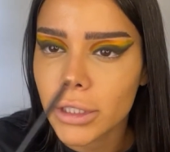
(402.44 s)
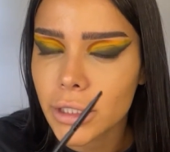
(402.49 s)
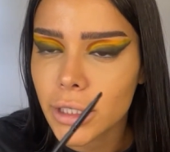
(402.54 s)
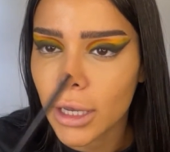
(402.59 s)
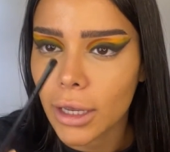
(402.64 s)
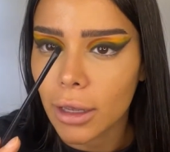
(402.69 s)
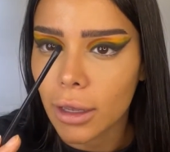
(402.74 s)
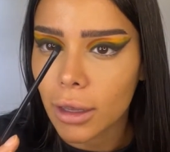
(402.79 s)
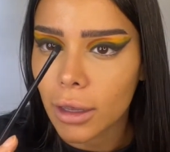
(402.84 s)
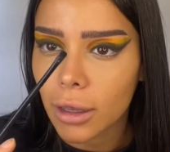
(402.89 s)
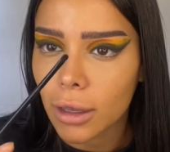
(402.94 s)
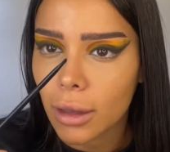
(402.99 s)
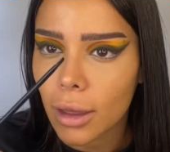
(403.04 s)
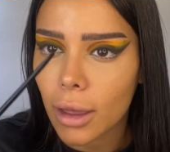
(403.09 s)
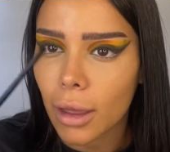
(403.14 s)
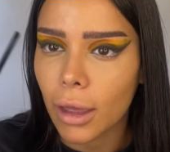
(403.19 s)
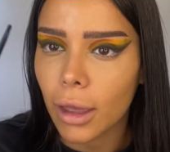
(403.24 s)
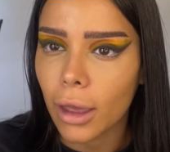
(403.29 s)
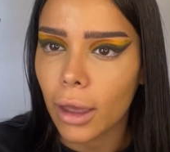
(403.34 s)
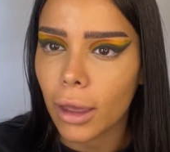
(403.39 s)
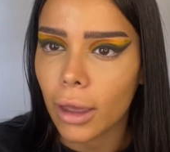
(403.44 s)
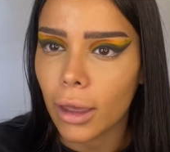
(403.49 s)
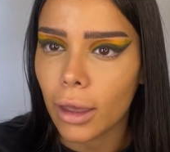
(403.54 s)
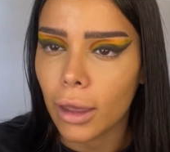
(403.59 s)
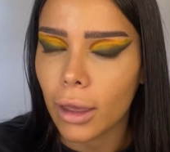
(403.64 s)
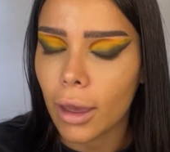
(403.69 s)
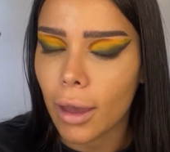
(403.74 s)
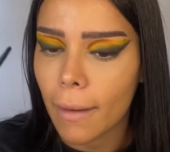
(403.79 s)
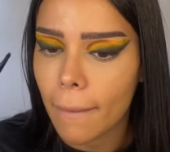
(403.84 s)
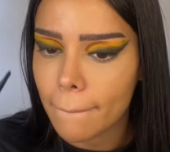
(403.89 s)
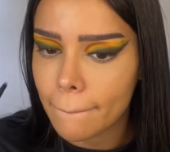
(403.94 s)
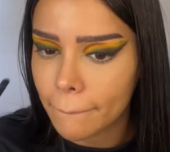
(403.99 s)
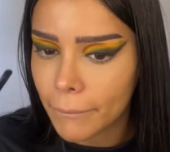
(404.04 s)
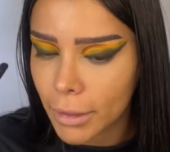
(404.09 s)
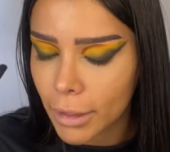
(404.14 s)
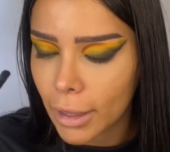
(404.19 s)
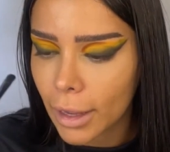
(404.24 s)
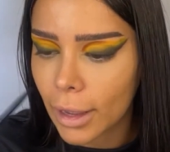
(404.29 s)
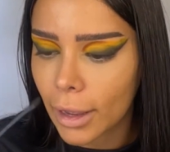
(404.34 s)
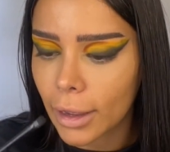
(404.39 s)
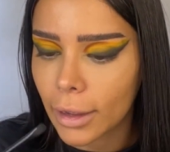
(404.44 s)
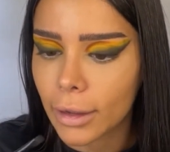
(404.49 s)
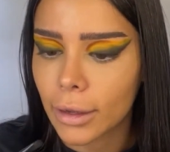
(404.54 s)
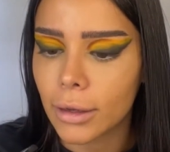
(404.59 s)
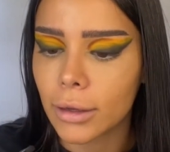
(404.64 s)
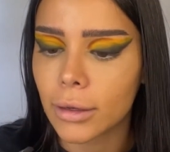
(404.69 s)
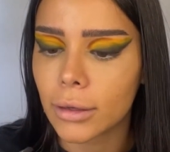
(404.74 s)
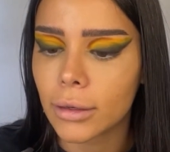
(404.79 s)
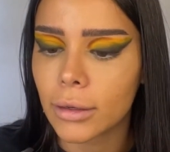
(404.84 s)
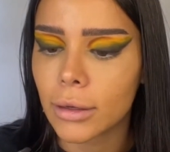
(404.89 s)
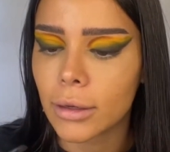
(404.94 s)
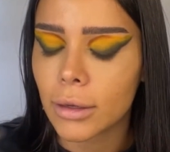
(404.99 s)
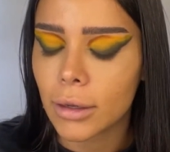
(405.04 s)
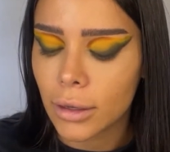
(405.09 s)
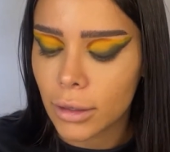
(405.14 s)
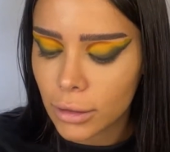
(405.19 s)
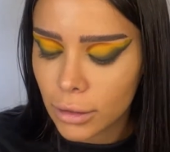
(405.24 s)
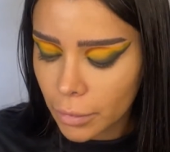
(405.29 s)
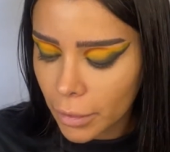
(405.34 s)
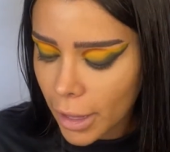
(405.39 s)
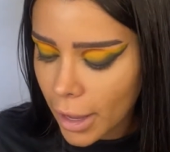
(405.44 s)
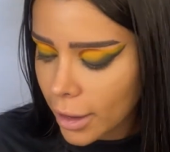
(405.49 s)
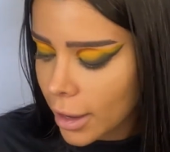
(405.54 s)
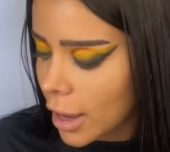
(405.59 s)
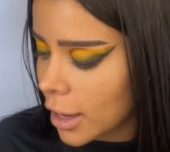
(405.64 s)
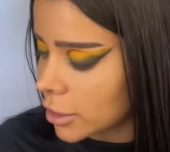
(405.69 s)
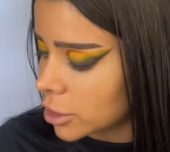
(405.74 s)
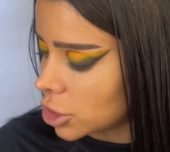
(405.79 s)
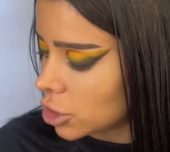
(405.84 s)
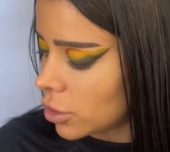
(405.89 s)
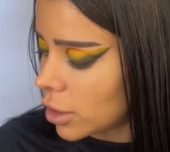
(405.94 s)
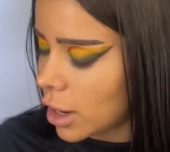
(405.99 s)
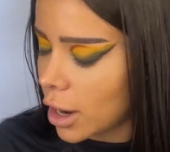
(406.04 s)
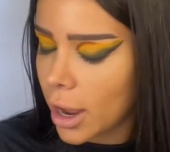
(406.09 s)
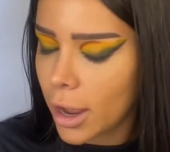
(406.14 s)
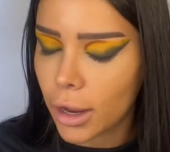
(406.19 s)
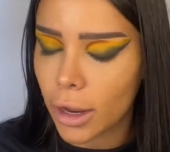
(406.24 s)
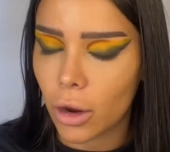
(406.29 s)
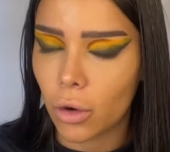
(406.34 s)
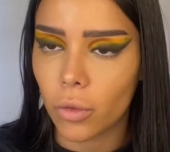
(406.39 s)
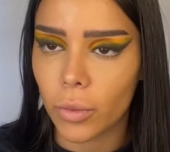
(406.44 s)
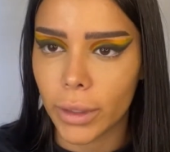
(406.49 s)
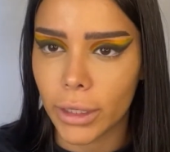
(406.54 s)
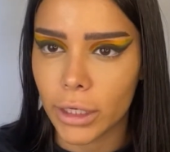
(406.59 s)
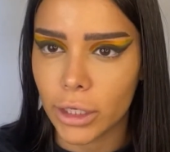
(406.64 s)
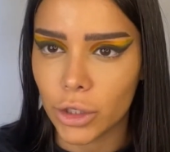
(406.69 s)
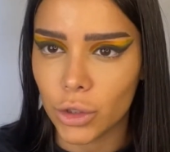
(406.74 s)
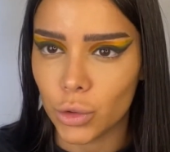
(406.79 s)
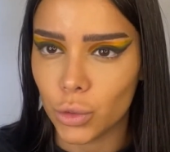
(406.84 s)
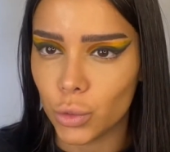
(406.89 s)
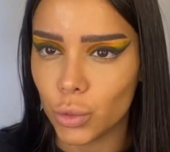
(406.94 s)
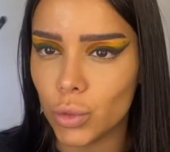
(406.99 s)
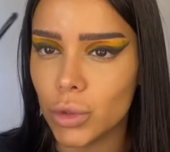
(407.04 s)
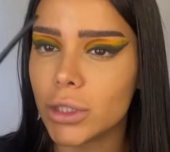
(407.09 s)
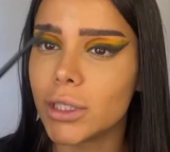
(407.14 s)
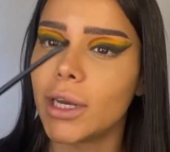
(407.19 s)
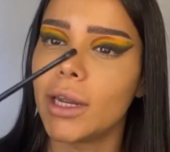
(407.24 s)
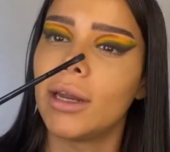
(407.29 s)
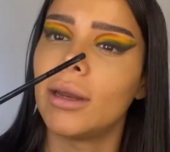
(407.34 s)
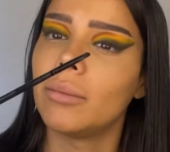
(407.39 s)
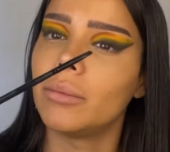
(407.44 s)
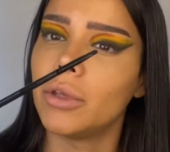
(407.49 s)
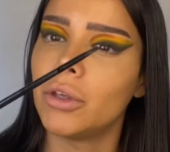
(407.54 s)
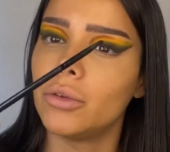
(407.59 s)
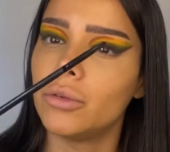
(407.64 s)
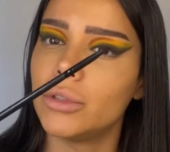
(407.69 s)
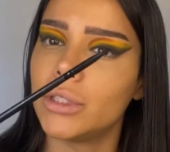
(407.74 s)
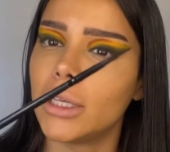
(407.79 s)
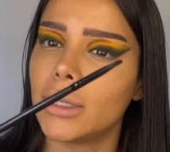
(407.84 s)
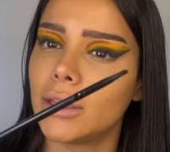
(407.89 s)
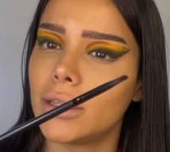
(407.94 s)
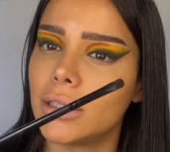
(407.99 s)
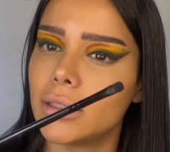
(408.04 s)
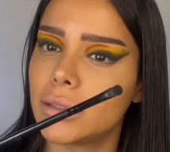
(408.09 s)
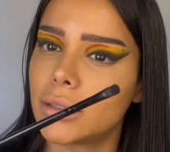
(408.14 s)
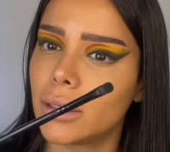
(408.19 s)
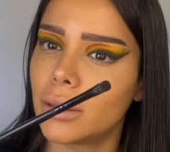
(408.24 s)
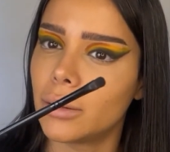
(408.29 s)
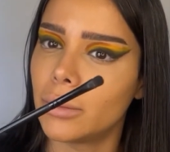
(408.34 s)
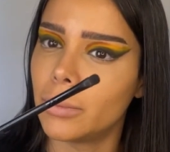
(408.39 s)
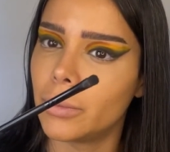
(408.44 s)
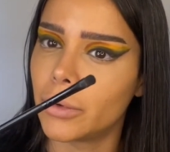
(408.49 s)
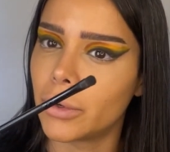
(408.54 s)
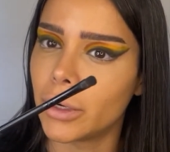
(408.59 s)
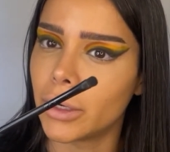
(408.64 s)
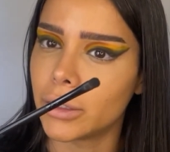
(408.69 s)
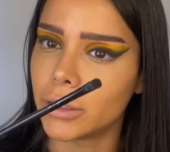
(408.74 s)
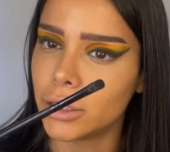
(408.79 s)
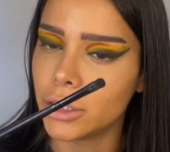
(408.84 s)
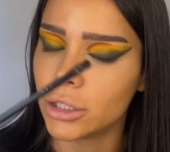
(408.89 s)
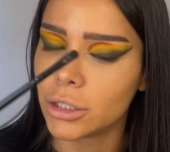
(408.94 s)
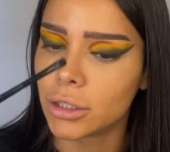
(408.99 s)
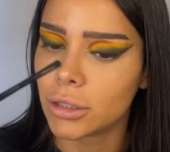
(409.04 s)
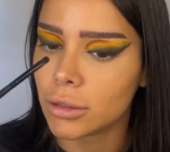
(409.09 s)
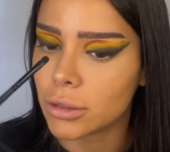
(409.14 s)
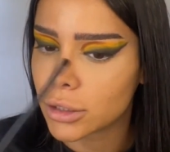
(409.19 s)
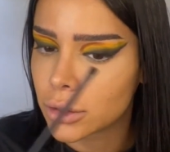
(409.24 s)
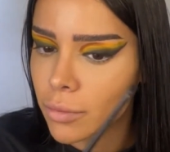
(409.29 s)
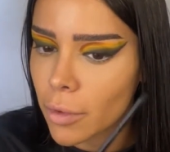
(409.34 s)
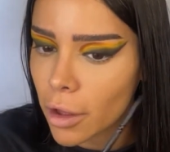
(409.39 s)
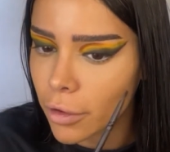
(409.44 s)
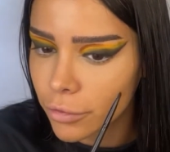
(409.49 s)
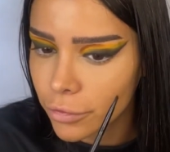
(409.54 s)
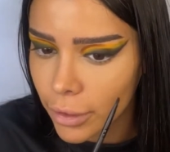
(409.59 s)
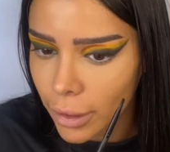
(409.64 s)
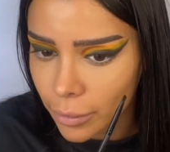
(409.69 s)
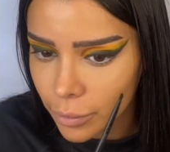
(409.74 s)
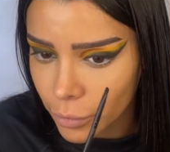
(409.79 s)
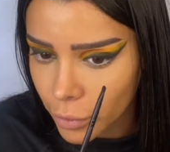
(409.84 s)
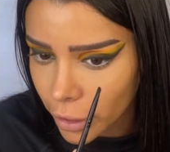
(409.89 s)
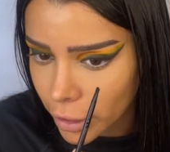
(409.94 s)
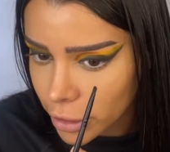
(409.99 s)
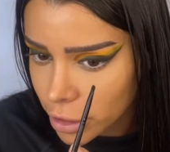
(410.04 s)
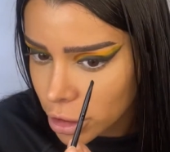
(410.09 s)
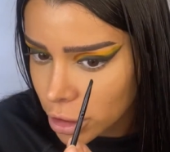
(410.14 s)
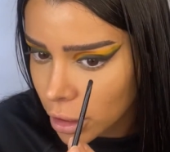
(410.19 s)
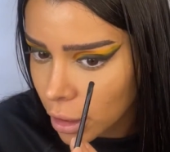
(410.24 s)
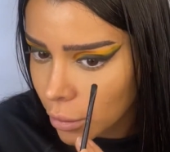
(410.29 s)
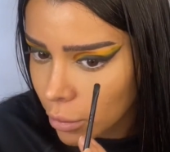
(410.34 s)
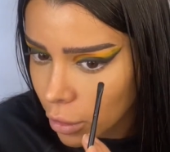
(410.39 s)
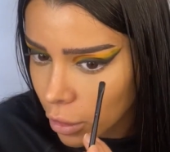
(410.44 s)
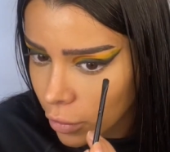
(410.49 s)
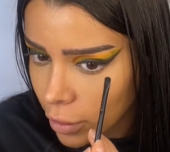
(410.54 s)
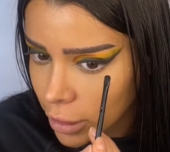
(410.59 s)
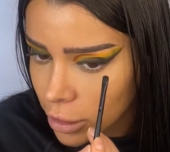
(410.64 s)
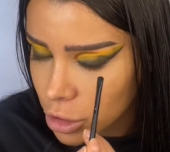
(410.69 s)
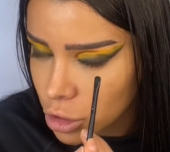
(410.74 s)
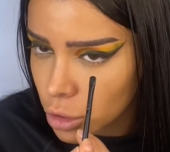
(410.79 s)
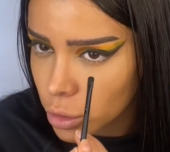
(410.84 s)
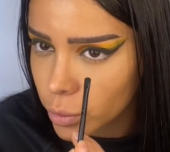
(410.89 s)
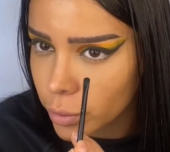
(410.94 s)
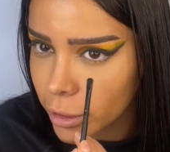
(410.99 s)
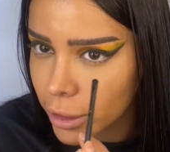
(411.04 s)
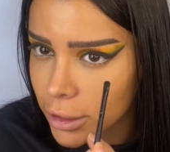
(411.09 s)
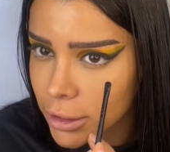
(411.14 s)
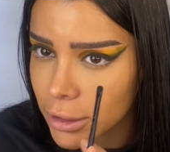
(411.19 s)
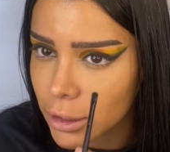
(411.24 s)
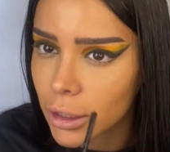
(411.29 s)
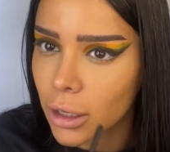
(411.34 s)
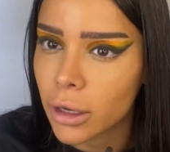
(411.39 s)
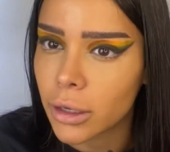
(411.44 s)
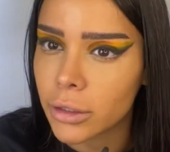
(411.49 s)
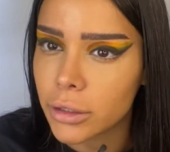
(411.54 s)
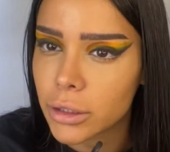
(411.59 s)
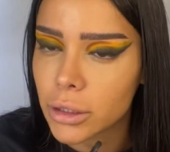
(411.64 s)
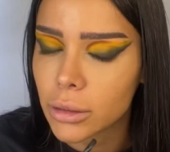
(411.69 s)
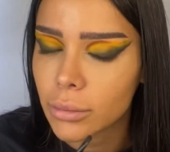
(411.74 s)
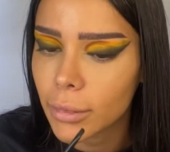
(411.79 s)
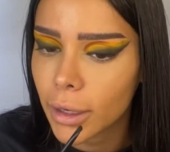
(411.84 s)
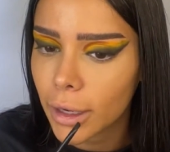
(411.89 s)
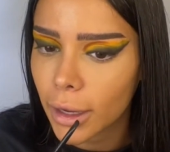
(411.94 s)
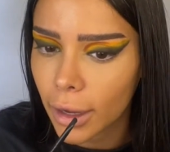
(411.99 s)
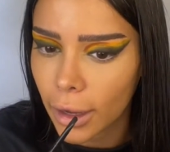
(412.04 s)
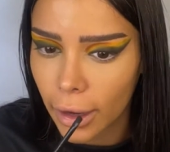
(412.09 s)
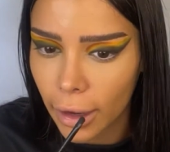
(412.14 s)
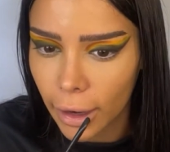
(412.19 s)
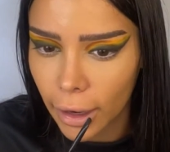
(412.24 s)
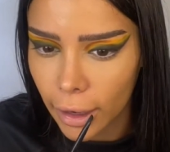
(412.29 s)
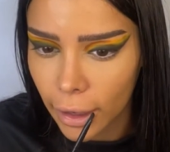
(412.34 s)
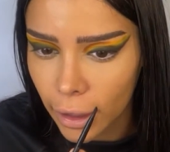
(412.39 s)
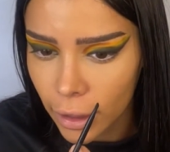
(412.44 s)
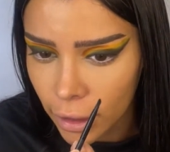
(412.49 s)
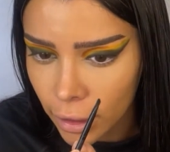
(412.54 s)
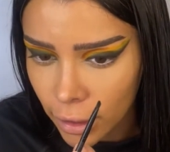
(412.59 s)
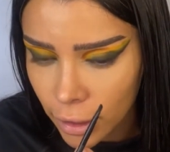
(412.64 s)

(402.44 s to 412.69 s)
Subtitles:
take the black eyeshadow I already used, and I'm using this brush, small flat brush. I'm going to place it under my eye.